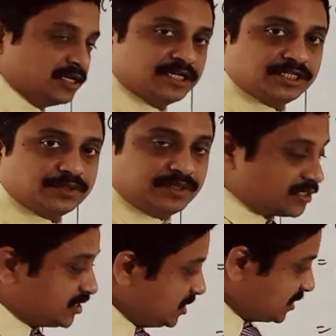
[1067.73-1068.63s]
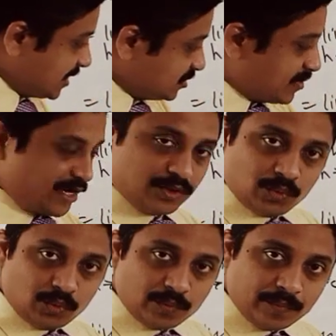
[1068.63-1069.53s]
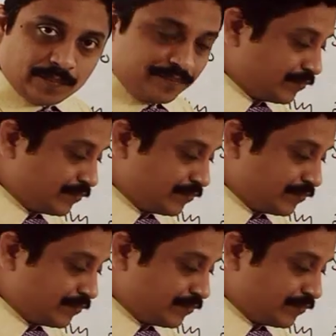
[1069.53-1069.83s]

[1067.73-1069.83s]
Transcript: So does this h by 2?